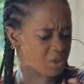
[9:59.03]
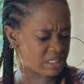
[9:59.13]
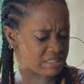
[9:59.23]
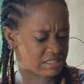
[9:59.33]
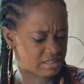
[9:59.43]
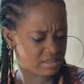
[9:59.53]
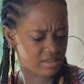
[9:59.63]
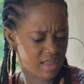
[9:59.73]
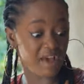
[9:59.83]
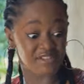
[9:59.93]
all this?
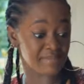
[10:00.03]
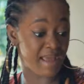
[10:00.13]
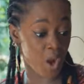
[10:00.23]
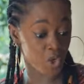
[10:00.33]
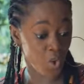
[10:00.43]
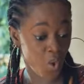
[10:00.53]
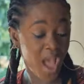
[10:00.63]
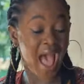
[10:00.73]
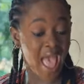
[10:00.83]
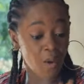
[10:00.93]
I've said my own
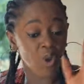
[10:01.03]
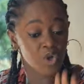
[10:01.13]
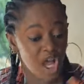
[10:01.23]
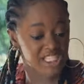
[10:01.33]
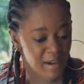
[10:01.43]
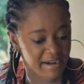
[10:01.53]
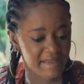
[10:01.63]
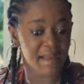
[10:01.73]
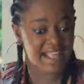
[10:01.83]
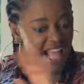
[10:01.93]
no. I will not marry
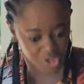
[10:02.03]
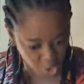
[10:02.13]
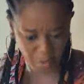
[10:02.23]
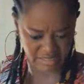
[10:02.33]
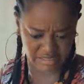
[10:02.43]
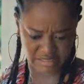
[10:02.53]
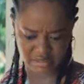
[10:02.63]
him. I can't do it.